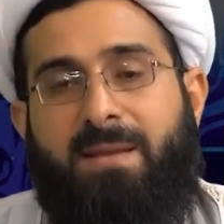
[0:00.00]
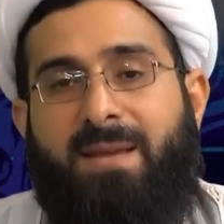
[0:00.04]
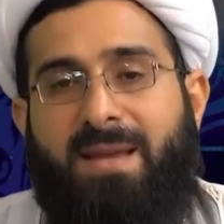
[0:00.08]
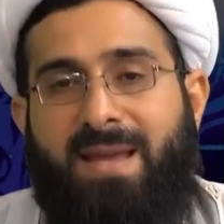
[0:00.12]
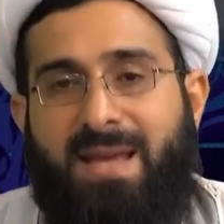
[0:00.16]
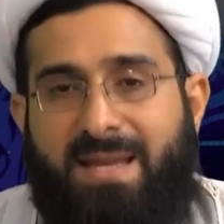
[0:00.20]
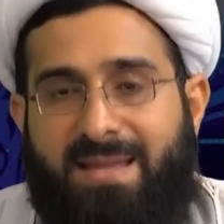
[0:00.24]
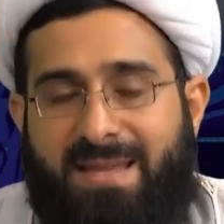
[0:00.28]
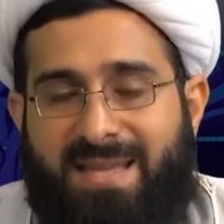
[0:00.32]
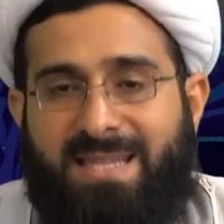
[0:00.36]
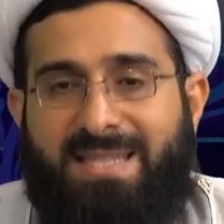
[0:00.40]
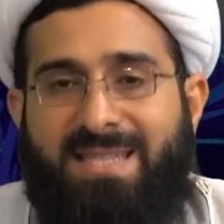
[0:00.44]

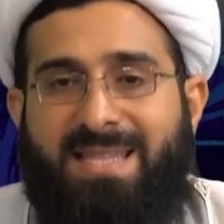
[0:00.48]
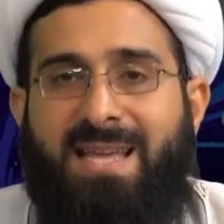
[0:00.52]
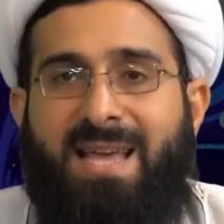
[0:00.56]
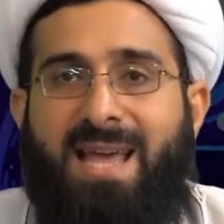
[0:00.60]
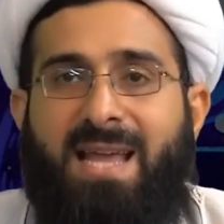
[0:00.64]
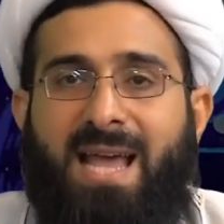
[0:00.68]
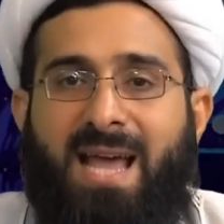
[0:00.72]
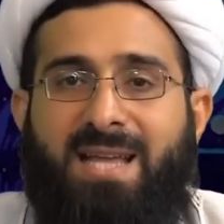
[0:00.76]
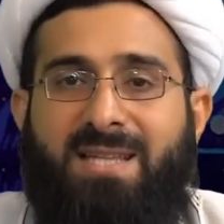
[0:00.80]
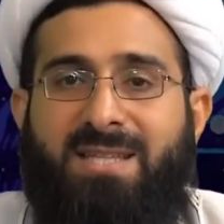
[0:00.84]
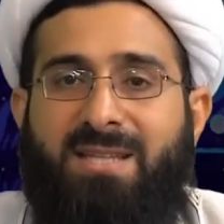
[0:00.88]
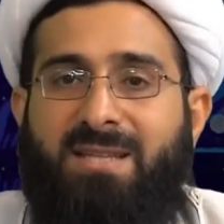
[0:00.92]
In this
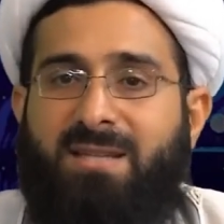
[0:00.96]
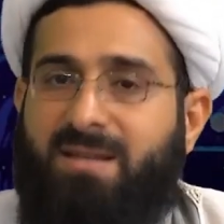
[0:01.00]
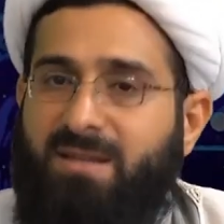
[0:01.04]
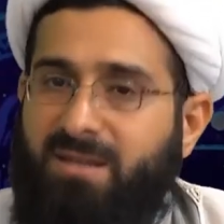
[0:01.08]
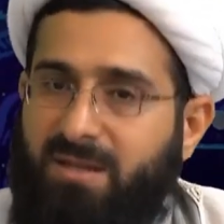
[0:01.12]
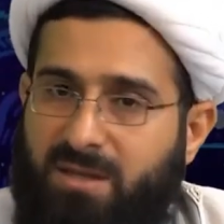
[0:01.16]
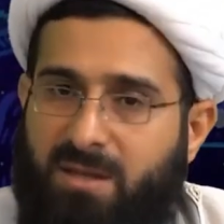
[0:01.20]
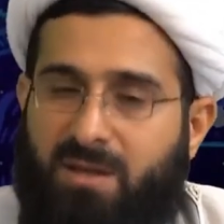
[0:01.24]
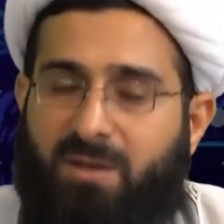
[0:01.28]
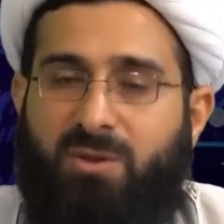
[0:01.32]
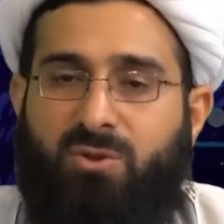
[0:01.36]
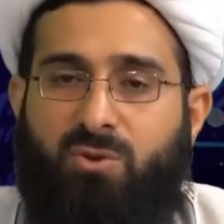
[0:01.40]
class,
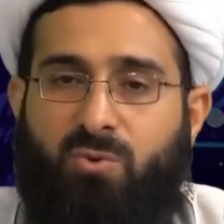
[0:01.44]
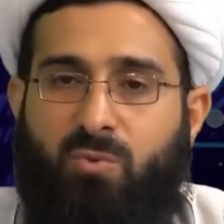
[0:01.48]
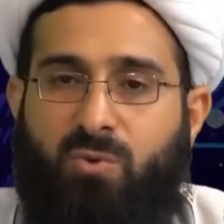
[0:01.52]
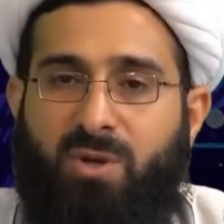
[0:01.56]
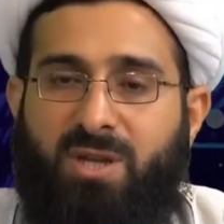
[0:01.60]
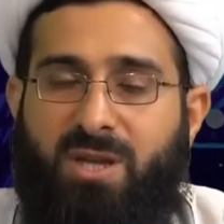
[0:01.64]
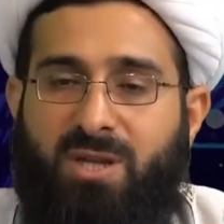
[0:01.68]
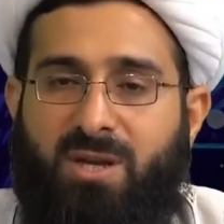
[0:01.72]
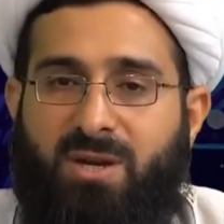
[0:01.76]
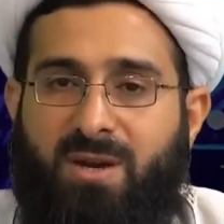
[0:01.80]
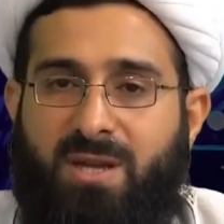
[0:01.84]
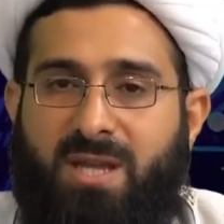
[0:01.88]
you will
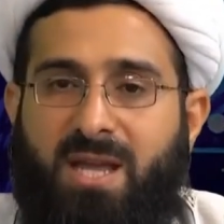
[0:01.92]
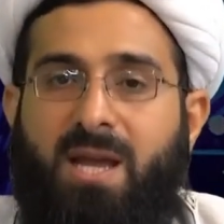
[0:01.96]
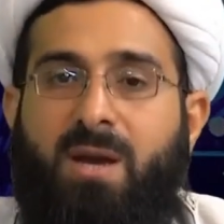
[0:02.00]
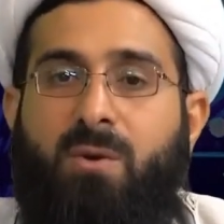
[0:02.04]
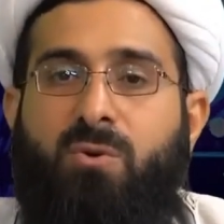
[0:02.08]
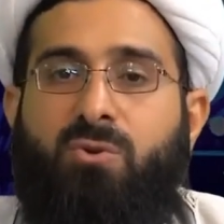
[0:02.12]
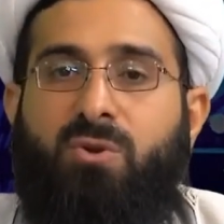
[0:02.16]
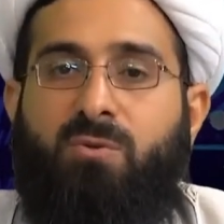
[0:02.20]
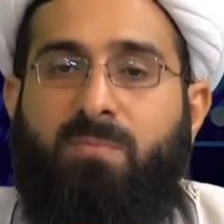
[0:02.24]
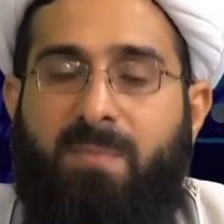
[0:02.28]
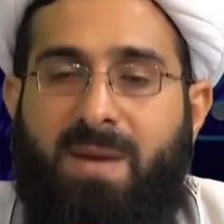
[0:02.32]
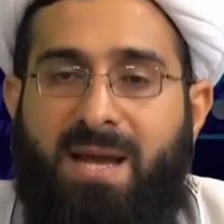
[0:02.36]
learn how
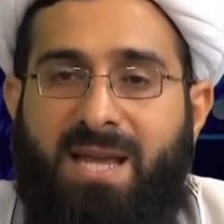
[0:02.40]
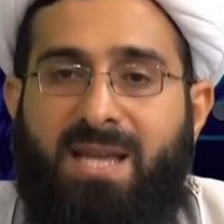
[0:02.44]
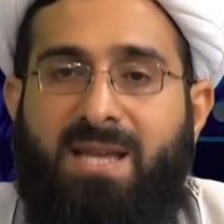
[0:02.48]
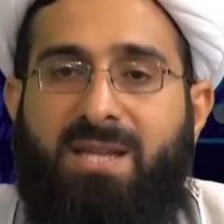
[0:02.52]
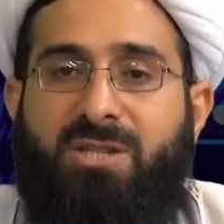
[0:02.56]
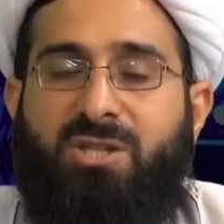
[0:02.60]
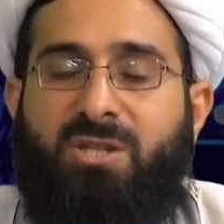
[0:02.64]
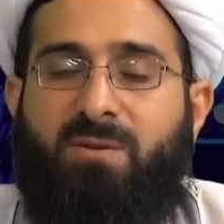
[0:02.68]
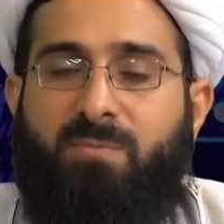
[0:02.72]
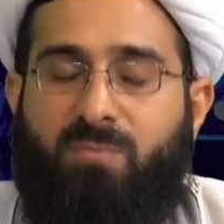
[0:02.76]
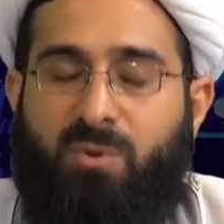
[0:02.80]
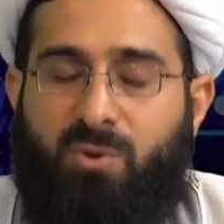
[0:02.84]
to
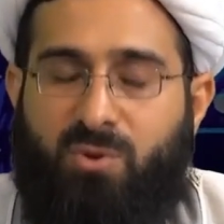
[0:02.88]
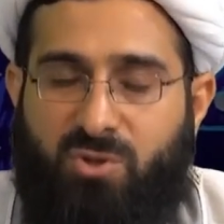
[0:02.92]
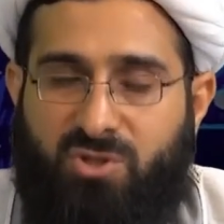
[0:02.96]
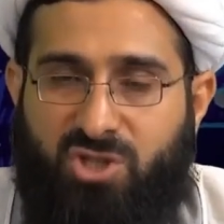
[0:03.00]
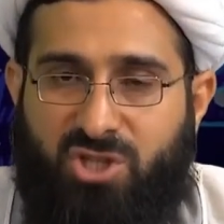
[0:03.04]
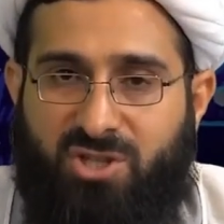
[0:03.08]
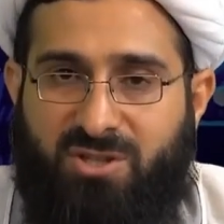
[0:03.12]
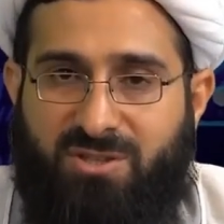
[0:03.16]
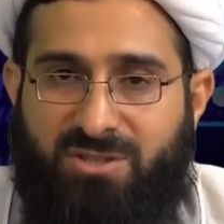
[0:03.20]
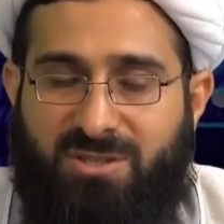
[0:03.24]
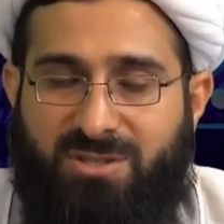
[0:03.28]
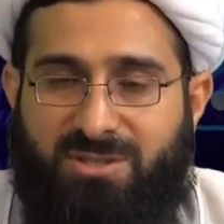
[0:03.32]
manage
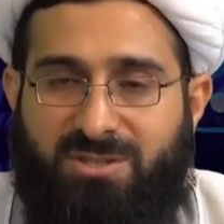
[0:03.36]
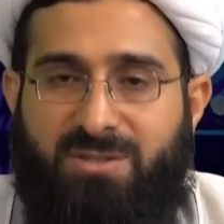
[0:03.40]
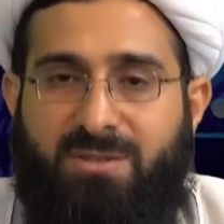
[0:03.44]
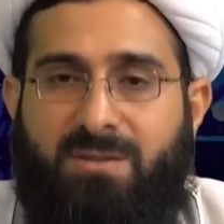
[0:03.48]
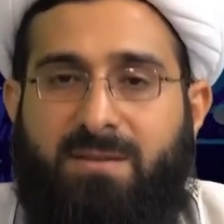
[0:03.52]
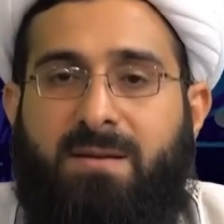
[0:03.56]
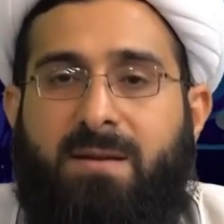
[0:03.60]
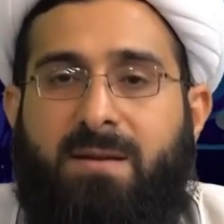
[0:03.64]
emotions